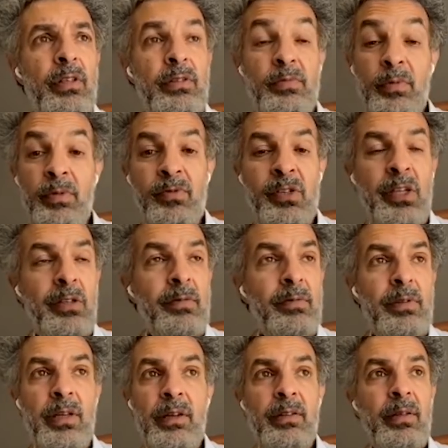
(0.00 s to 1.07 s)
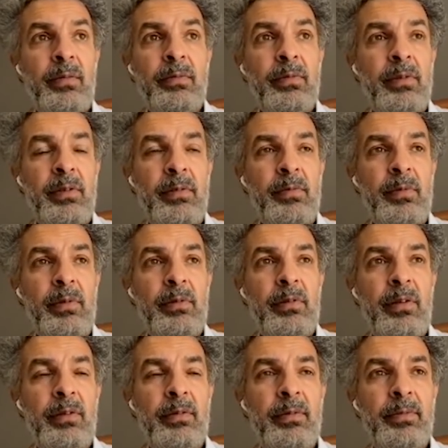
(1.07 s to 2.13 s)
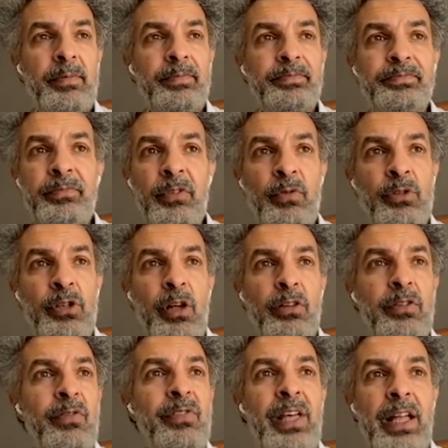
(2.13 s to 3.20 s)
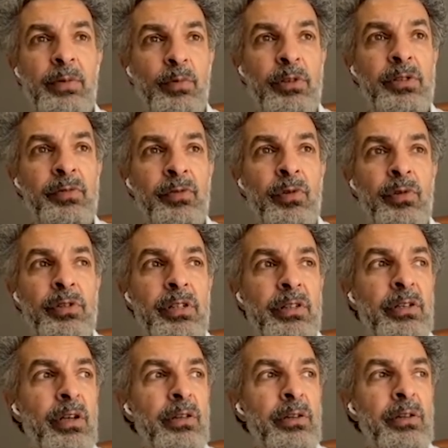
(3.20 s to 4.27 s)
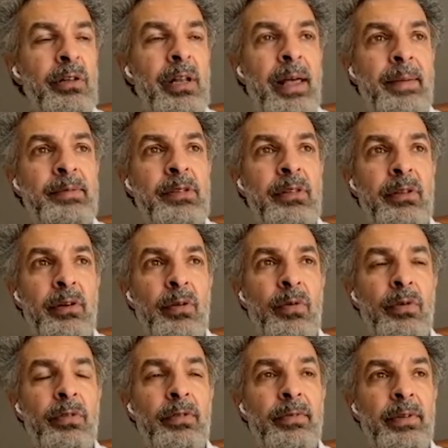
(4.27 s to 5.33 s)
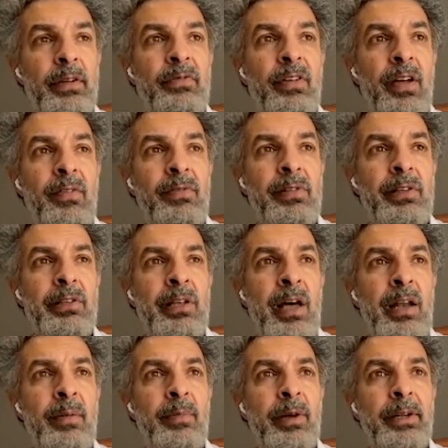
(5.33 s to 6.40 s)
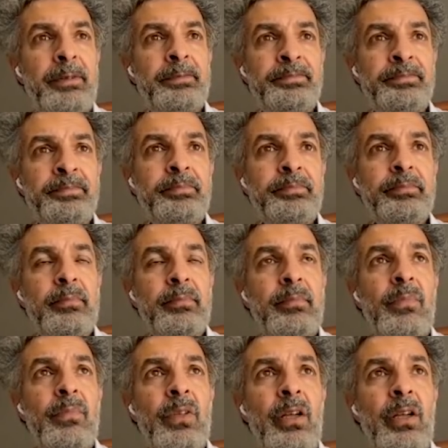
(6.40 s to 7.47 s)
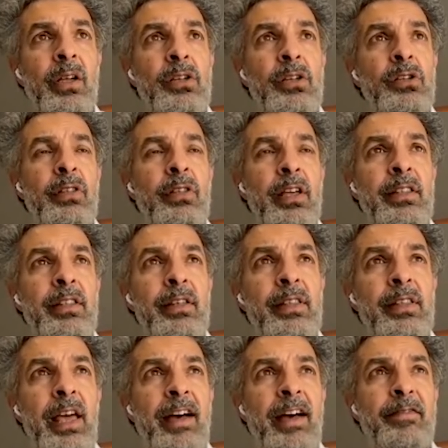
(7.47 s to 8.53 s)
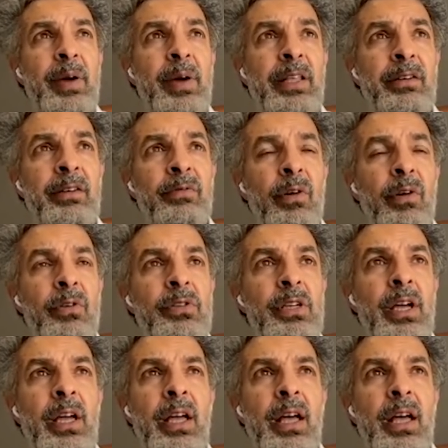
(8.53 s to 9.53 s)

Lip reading: And we've seen, you know, the result of that was, of course, a total collapse of the north in favor of the Taliban. So they have made inroads.